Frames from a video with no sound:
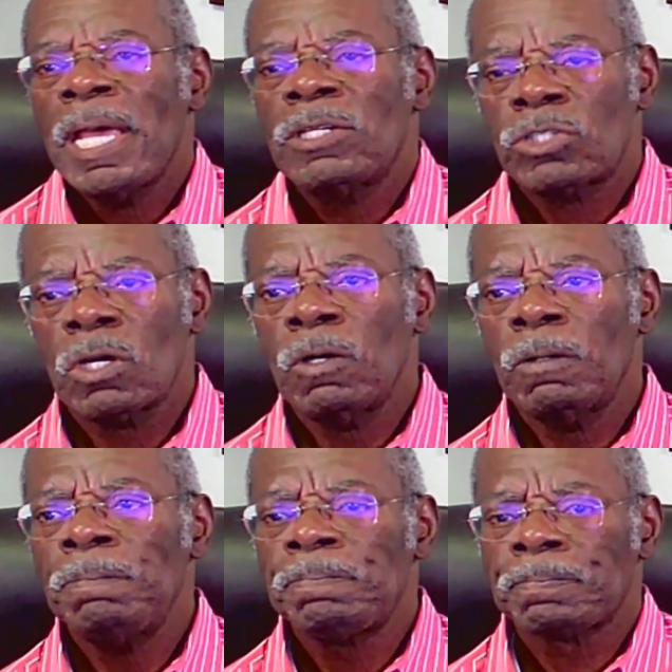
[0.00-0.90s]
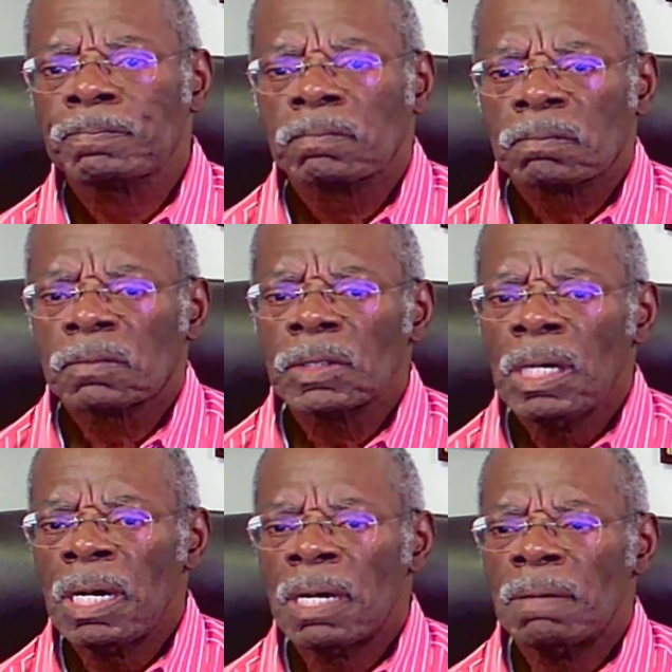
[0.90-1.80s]
And so
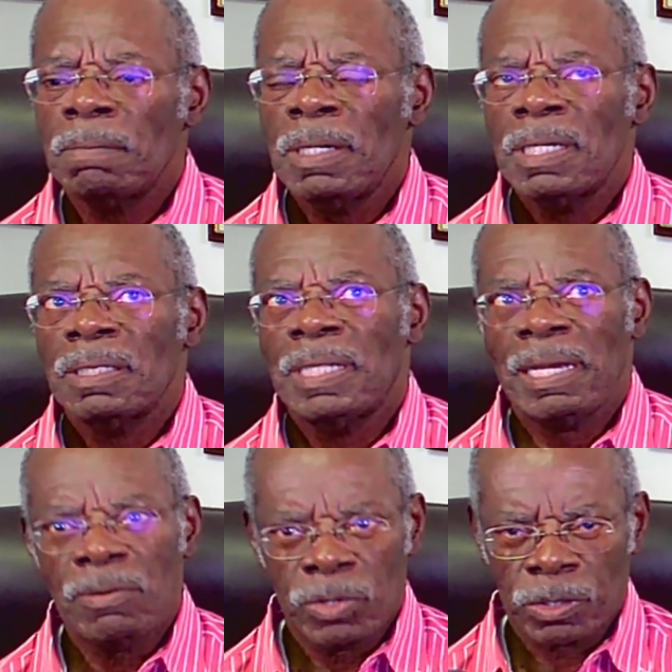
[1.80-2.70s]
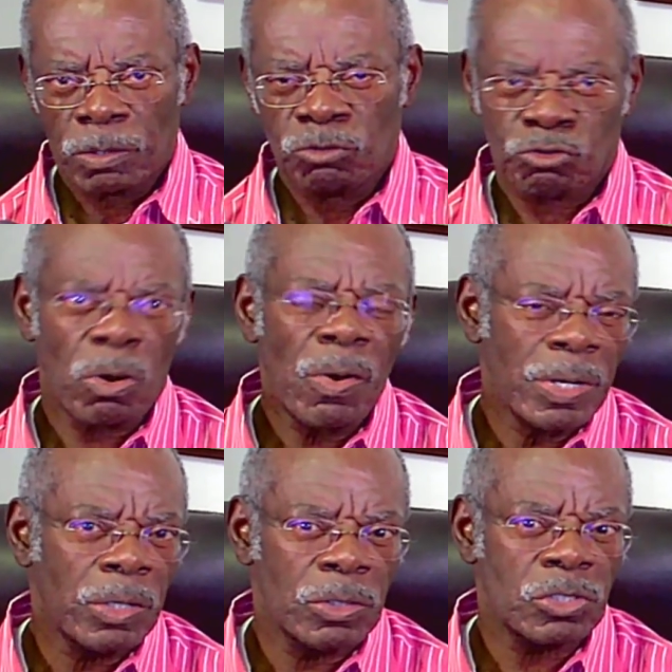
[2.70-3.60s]
um, they were
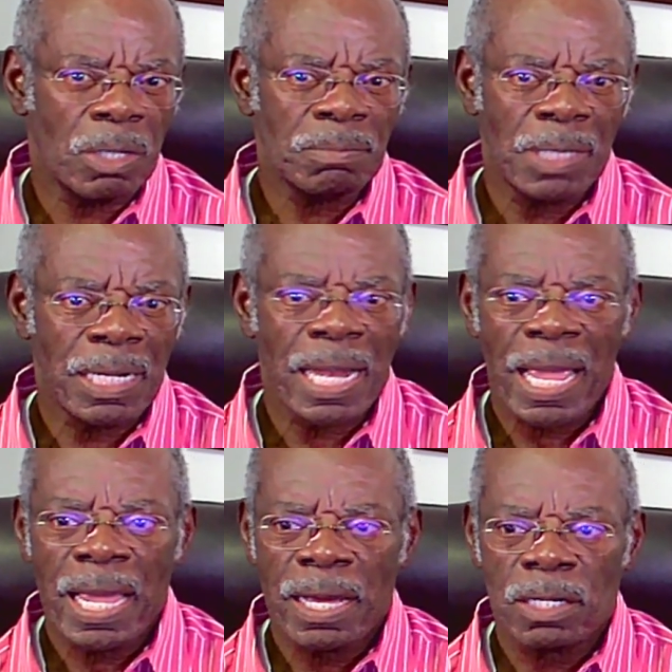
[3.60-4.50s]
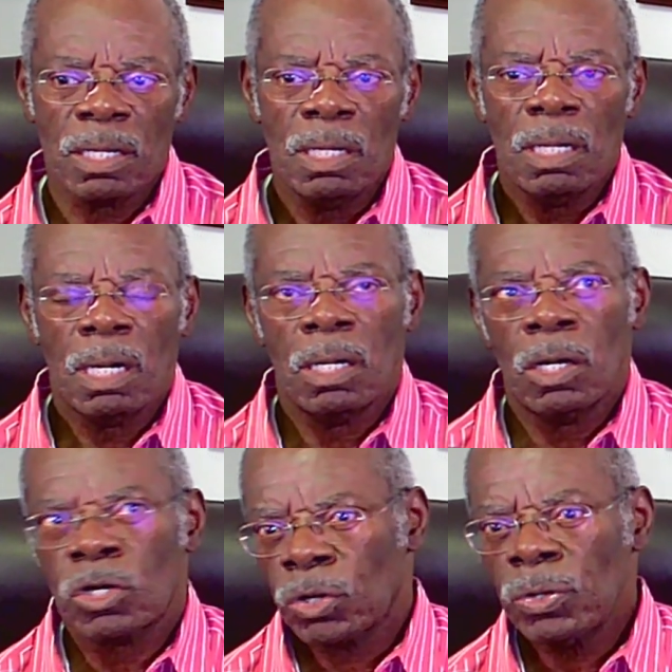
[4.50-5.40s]
drawing on something that had uh,
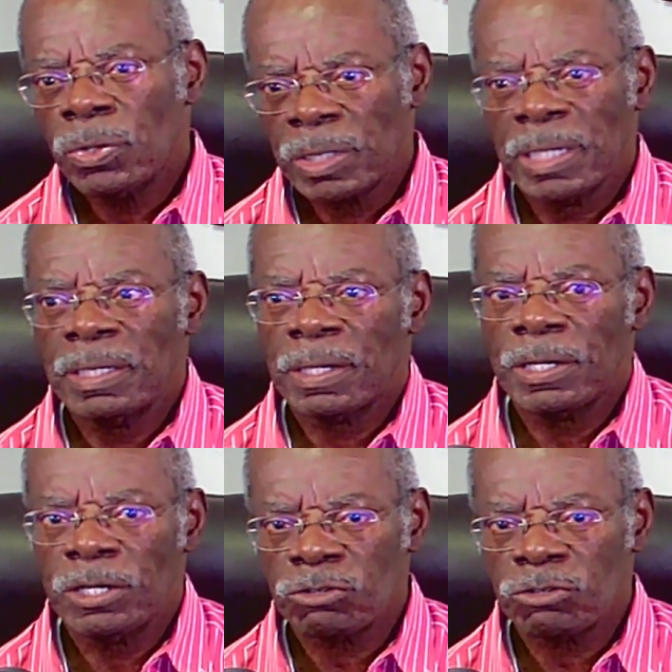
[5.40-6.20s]
occurred in their